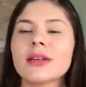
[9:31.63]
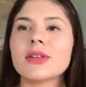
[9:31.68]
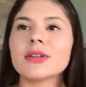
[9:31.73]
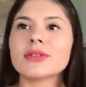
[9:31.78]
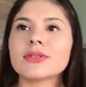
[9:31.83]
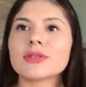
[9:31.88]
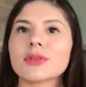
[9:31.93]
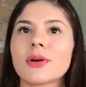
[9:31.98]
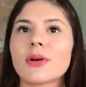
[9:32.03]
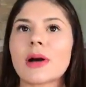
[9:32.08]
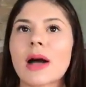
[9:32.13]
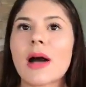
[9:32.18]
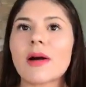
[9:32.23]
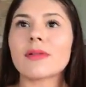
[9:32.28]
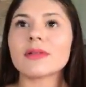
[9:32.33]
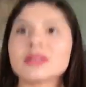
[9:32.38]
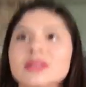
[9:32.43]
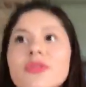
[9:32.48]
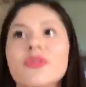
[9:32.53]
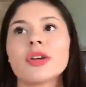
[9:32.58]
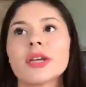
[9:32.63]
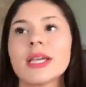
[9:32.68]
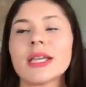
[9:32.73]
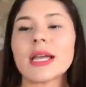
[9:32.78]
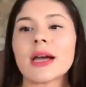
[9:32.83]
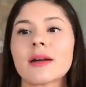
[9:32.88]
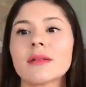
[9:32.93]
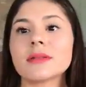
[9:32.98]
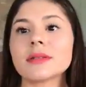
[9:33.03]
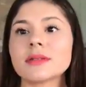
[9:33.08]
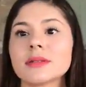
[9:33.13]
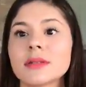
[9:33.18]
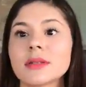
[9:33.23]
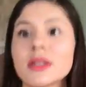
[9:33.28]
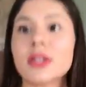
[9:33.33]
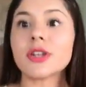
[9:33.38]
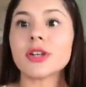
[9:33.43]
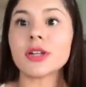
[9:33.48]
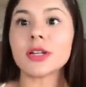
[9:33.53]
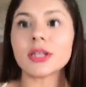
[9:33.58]
So I was freaking out,
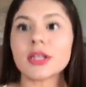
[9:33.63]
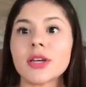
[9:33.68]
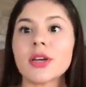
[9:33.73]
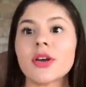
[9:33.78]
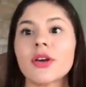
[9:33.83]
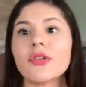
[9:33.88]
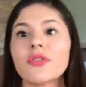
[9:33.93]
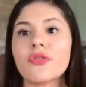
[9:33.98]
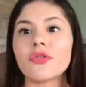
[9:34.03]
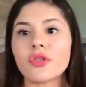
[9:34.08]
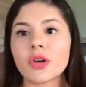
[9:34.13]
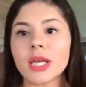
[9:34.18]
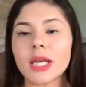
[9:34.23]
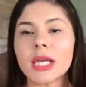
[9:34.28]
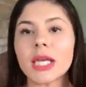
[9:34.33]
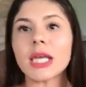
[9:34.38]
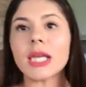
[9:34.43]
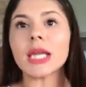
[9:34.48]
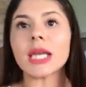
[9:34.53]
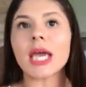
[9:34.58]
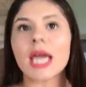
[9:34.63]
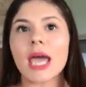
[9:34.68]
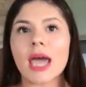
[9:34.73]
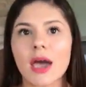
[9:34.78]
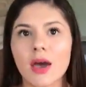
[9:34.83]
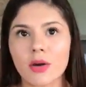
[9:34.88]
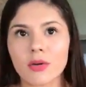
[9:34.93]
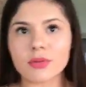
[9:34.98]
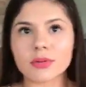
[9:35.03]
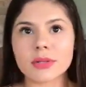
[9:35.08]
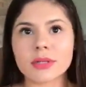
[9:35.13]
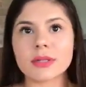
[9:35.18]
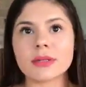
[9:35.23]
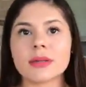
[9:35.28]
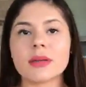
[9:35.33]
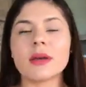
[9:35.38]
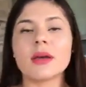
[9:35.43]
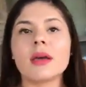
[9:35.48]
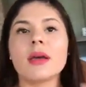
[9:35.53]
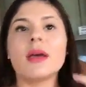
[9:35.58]
literally freaking
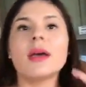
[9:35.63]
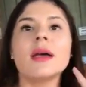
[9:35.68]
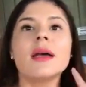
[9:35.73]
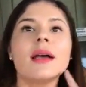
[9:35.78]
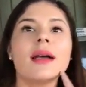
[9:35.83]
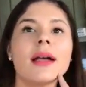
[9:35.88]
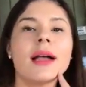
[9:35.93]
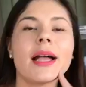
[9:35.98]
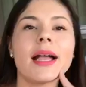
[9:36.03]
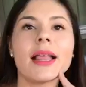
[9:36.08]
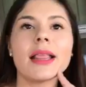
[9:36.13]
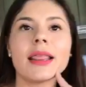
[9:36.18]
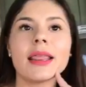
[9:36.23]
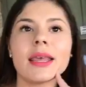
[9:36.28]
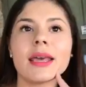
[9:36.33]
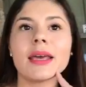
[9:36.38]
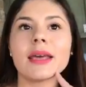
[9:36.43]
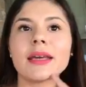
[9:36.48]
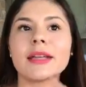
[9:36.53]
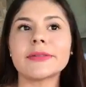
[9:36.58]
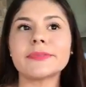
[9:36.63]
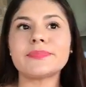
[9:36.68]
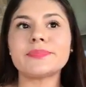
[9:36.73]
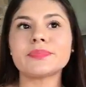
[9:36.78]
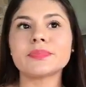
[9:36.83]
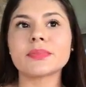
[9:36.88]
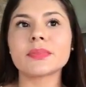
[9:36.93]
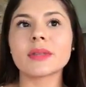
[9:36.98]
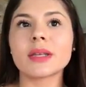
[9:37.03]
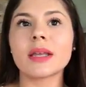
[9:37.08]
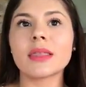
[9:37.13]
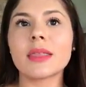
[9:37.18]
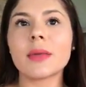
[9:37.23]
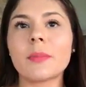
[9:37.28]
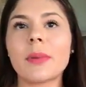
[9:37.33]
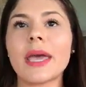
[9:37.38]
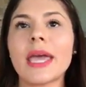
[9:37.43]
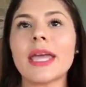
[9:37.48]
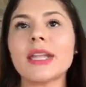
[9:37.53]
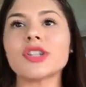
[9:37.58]
out. And then the
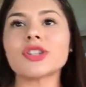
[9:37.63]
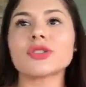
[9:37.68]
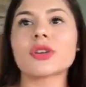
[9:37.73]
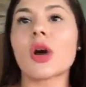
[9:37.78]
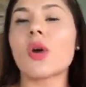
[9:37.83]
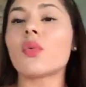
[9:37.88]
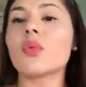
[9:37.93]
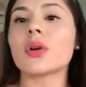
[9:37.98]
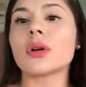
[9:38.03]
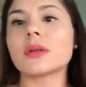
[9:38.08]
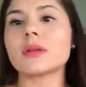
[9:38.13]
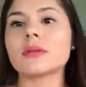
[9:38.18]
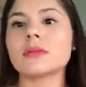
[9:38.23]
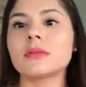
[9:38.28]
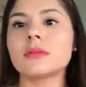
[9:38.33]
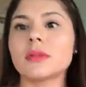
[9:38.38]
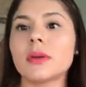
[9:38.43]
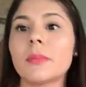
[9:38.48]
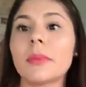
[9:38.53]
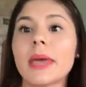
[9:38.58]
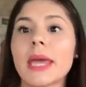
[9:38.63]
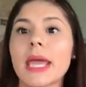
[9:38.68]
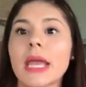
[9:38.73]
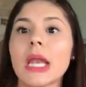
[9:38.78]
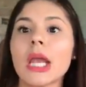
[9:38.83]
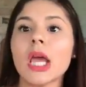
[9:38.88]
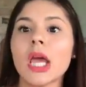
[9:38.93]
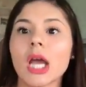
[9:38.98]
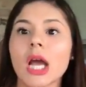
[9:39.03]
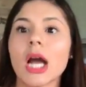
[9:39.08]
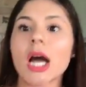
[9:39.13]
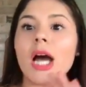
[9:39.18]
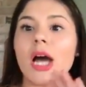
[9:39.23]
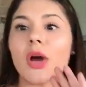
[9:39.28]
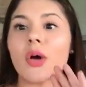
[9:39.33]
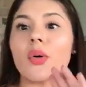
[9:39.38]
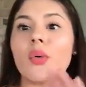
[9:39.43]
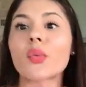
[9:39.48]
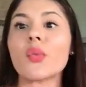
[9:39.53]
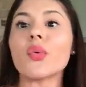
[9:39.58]
pain just got worse. The pain
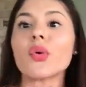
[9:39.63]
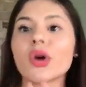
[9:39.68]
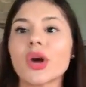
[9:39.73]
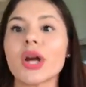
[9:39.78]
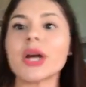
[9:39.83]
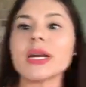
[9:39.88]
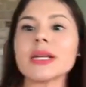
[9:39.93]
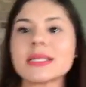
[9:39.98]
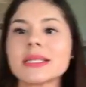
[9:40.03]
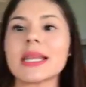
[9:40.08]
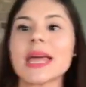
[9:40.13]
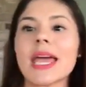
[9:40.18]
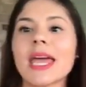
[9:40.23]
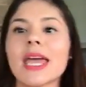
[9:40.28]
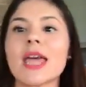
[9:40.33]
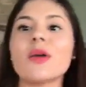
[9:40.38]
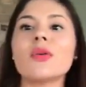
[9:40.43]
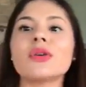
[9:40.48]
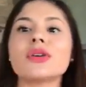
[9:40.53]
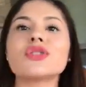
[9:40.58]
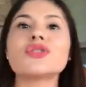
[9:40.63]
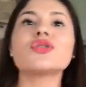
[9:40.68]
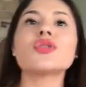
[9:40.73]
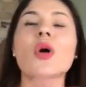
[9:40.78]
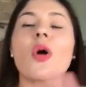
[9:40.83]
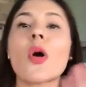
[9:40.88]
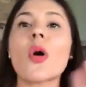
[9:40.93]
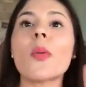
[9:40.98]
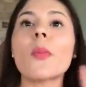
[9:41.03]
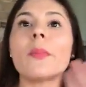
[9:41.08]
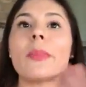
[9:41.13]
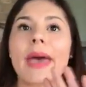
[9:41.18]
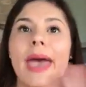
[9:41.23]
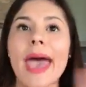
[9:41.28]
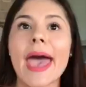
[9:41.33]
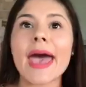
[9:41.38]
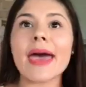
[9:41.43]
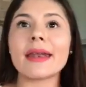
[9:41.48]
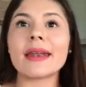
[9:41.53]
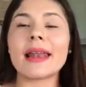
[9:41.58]
got worse. Like, it was so
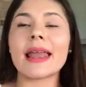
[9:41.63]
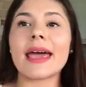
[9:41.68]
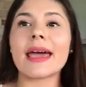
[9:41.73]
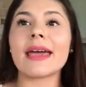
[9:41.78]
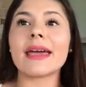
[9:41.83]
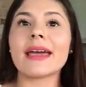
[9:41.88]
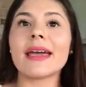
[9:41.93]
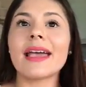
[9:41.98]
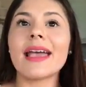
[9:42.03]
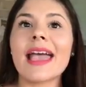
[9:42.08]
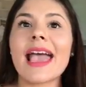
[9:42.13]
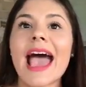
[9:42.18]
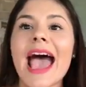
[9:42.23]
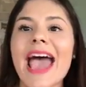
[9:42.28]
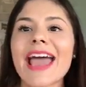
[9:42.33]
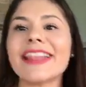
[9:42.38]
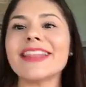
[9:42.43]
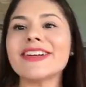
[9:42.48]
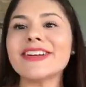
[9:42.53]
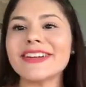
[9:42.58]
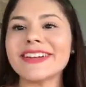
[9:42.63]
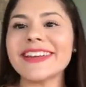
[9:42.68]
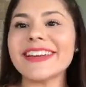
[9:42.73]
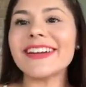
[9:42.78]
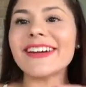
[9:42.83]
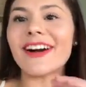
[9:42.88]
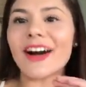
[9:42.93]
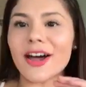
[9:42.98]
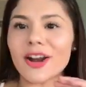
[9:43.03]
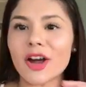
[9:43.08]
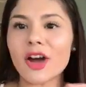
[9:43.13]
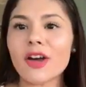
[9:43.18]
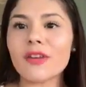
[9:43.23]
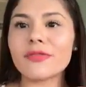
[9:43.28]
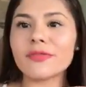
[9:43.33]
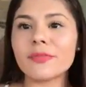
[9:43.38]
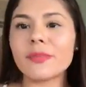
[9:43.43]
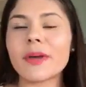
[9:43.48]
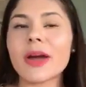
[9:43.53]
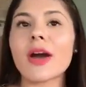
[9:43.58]
bad. Like, I literally got
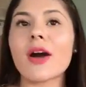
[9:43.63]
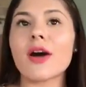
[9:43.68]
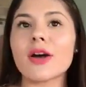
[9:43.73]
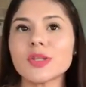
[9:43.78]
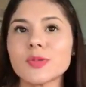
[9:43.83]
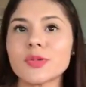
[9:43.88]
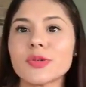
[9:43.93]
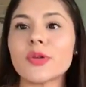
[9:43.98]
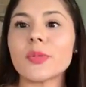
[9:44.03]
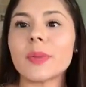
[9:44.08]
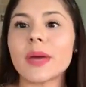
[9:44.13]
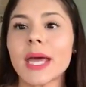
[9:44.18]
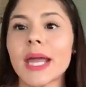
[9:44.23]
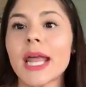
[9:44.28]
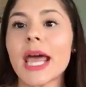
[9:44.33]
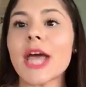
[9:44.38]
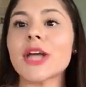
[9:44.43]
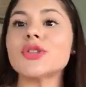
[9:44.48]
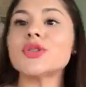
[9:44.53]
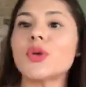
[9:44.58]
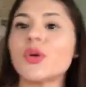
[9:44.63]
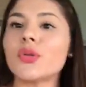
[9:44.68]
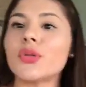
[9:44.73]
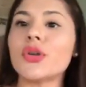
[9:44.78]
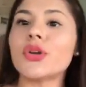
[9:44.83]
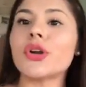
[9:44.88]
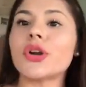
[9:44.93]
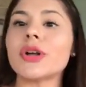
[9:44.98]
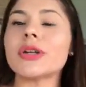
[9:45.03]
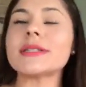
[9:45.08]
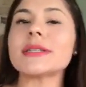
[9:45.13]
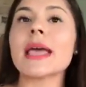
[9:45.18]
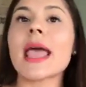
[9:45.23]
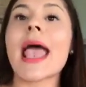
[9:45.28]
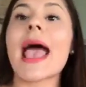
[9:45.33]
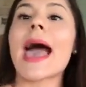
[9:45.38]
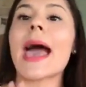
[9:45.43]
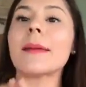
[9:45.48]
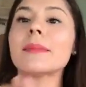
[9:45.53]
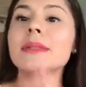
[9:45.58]
off my hospital bed. I told the nurse,
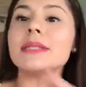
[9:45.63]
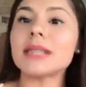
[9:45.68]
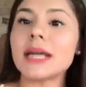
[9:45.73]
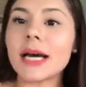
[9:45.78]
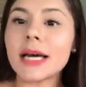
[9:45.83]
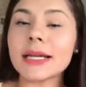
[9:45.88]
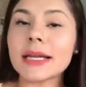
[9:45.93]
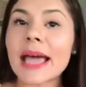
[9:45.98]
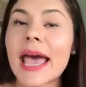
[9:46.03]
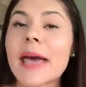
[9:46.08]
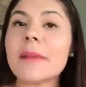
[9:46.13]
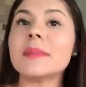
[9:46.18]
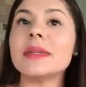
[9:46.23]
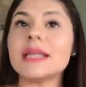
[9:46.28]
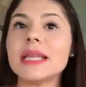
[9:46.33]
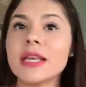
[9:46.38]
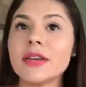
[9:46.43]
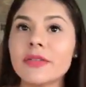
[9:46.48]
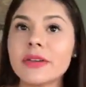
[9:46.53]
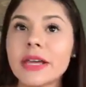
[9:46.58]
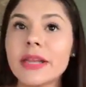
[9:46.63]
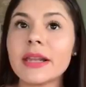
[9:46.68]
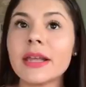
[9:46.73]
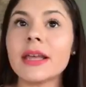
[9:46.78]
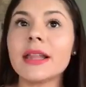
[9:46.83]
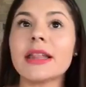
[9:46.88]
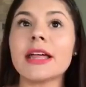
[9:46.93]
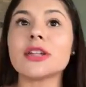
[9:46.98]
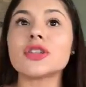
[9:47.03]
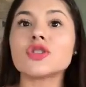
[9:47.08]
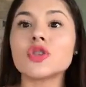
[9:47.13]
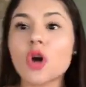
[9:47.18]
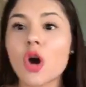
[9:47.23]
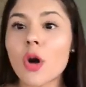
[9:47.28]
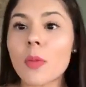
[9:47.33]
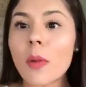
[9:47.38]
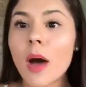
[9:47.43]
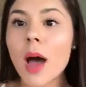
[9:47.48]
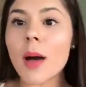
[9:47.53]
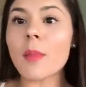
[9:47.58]
I'm done, I'm leaving, let's
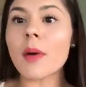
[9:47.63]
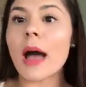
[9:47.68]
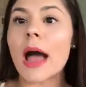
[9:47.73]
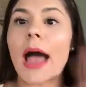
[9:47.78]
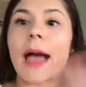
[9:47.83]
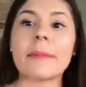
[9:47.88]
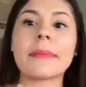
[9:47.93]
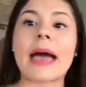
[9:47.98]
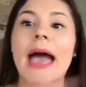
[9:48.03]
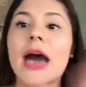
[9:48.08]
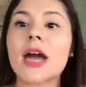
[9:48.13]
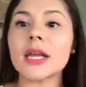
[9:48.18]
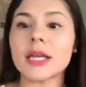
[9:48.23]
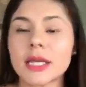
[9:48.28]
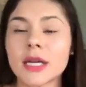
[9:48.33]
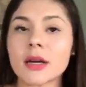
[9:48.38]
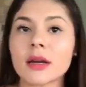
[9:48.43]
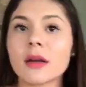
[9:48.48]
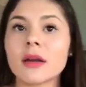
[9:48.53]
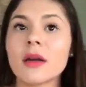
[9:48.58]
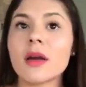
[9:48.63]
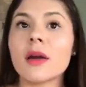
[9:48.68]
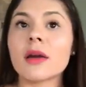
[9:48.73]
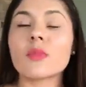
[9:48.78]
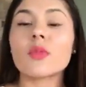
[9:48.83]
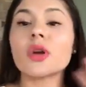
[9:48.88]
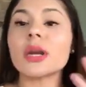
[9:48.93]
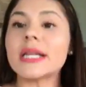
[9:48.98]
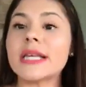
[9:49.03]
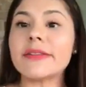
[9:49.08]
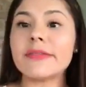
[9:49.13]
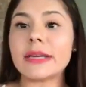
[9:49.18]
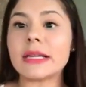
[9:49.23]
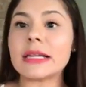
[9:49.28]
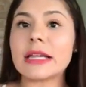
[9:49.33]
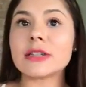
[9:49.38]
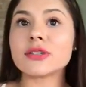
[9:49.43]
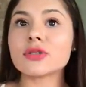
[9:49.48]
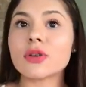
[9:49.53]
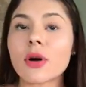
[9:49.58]
go, Mom, I'm out of here, we're leaving,
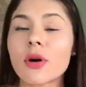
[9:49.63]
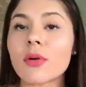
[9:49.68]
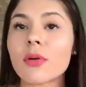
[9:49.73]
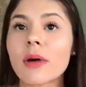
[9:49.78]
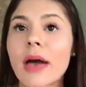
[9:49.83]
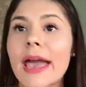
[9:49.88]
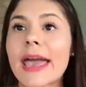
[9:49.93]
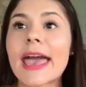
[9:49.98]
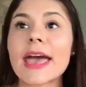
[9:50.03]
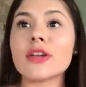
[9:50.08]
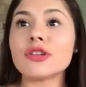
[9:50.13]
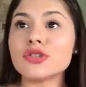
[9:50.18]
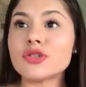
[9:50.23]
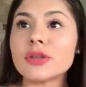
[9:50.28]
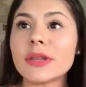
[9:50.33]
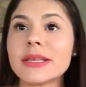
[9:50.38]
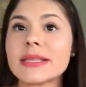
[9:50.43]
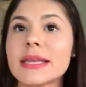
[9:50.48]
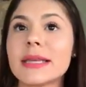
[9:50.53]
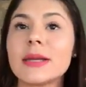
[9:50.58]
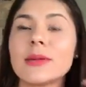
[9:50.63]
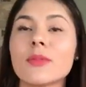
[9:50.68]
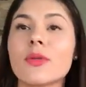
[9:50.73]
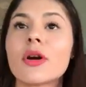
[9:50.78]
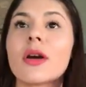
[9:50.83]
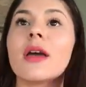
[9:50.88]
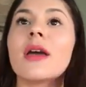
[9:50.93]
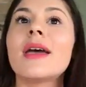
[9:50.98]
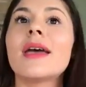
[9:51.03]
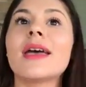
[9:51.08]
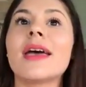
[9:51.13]
let's go, I can't do this anymore.